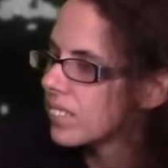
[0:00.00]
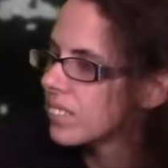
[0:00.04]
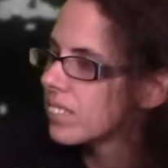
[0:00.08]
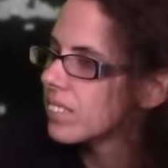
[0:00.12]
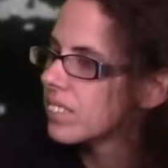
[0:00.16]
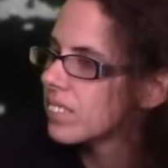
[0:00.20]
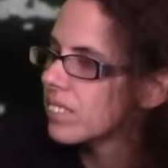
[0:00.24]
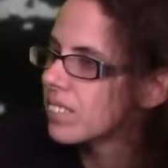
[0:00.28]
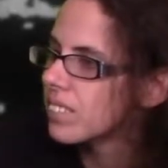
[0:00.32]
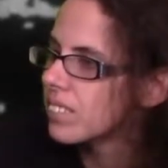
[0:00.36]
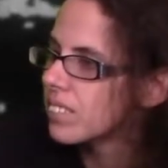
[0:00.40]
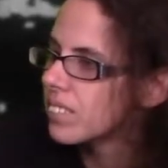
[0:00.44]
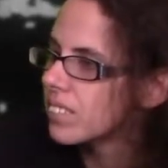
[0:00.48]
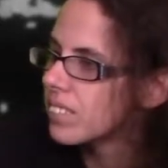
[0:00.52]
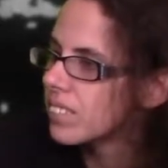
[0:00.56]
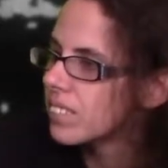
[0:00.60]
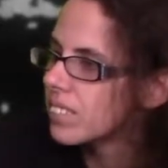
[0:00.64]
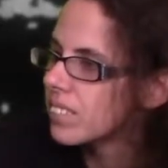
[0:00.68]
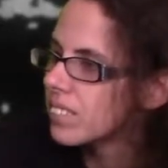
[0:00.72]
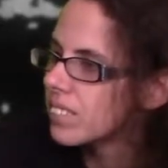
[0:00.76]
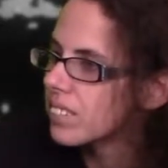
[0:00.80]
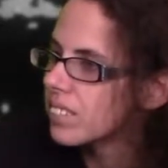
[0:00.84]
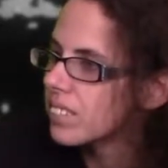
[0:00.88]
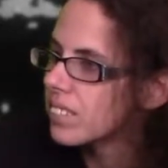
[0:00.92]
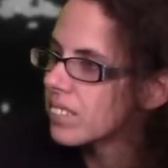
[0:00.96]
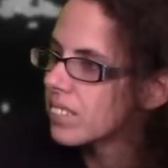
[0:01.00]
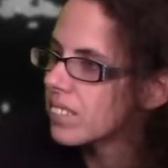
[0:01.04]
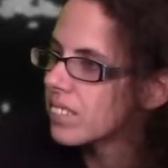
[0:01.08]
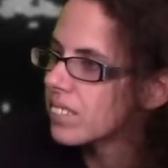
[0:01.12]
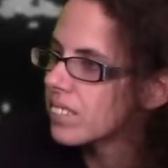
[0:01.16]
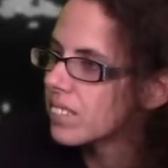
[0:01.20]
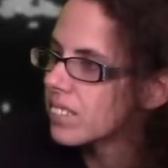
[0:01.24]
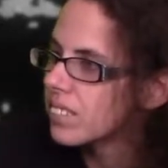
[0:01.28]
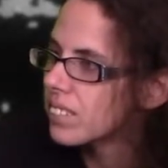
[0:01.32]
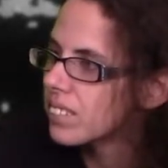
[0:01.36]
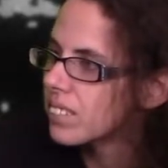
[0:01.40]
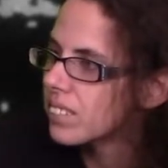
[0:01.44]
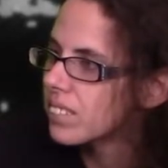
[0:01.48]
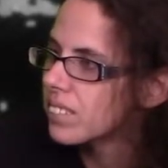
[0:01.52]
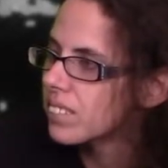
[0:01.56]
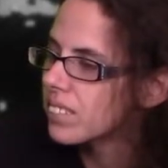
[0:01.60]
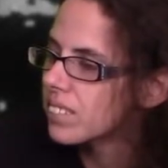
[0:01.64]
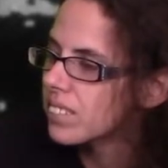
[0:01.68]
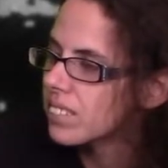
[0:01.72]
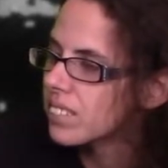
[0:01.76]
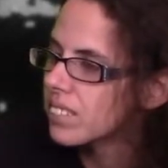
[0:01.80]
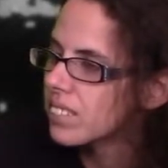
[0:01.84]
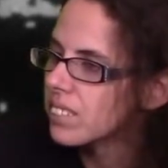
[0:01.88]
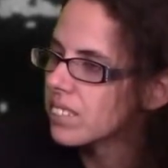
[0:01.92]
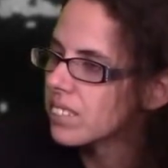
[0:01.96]

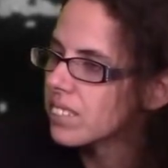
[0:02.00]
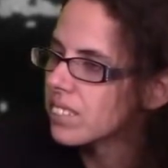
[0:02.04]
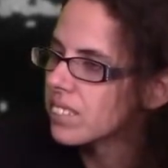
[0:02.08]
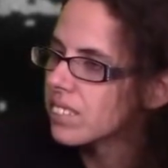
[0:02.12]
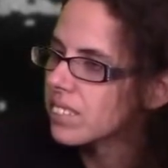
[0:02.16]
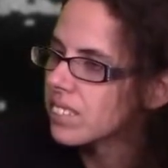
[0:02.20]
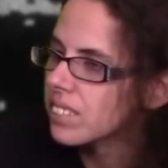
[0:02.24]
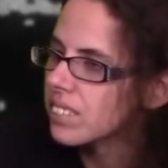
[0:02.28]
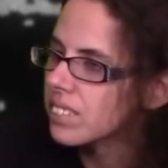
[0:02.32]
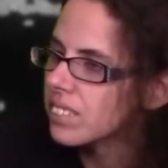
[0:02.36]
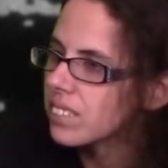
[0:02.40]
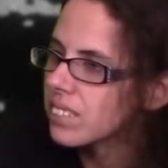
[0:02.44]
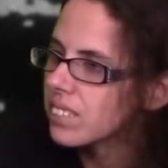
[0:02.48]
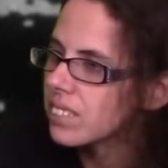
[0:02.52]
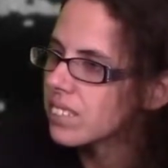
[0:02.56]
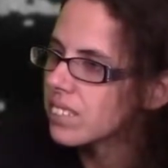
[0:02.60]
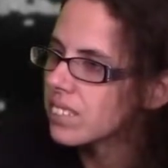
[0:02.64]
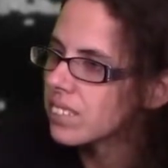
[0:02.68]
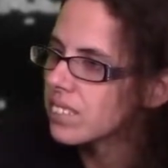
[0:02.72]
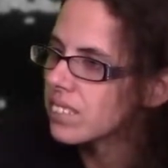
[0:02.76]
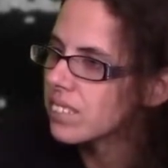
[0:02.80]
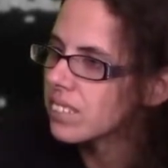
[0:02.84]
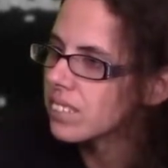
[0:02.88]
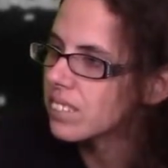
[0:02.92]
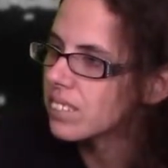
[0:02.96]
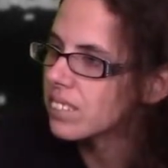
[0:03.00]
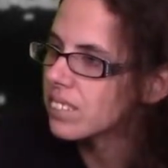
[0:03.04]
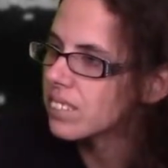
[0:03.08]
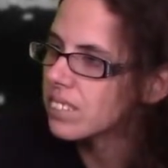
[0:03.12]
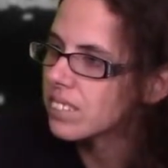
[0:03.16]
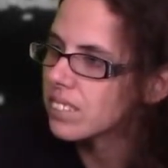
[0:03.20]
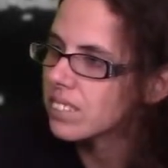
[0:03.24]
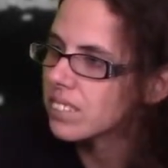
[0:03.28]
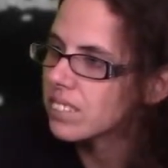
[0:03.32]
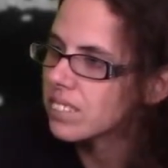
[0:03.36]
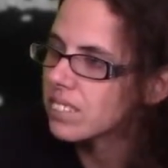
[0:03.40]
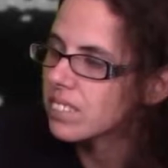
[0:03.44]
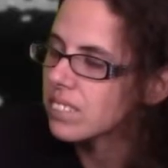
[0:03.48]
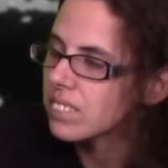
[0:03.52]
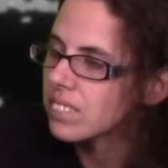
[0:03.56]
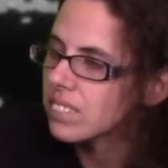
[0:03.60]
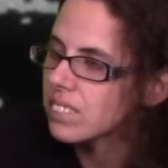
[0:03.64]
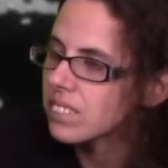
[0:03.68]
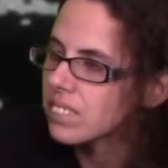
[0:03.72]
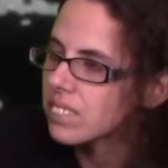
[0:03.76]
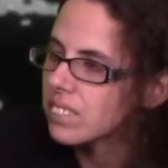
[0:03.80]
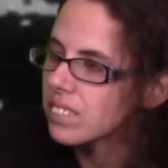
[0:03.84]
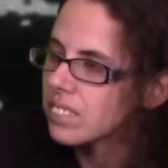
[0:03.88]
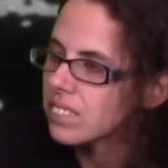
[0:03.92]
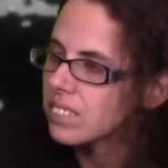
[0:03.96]

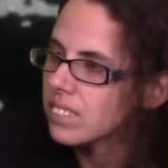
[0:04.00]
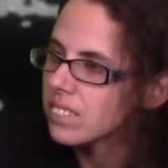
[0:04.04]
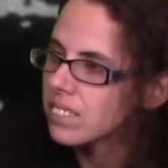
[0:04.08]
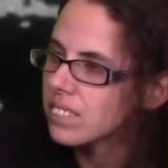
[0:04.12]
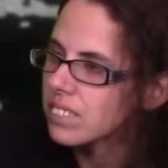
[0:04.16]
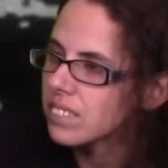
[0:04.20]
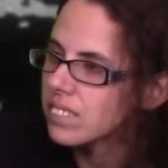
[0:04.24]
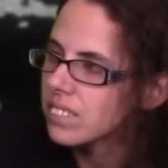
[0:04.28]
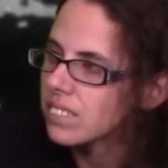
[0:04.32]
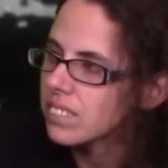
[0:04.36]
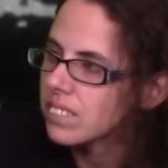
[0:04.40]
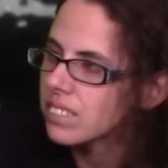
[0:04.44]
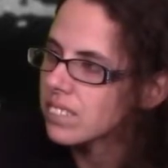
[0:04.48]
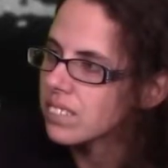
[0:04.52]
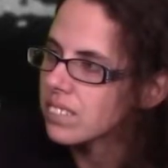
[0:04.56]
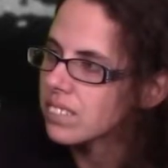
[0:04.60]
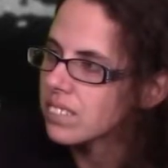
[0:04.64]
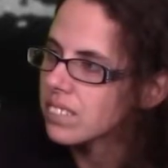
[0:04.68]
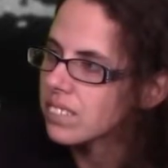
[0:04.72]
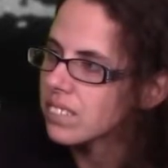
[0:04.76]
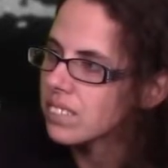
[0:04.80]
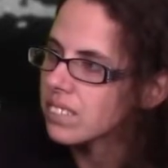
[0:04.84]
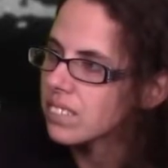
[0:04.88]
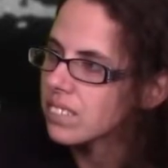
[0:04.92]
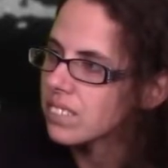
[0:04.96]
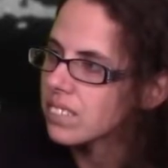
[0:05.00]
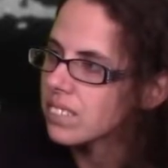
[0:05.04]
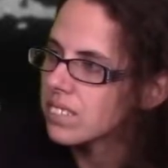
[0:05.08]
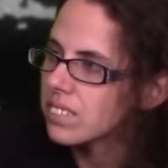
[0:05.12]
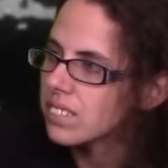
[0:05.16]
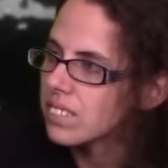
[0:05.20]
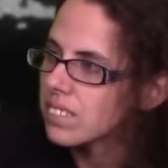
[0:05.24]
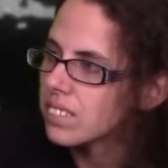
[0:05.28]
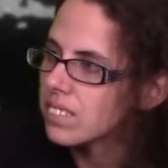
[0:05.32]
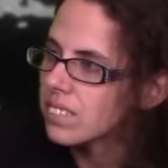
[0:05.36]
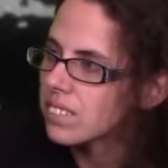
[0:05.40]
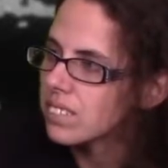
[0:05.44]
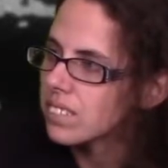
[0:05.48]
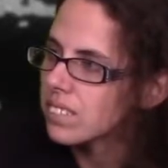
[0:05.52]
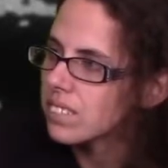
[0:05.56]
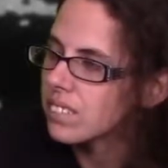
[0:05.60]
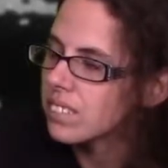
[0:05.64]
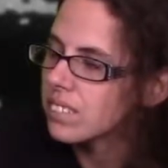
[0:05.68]
No words are spoken by the person on screen.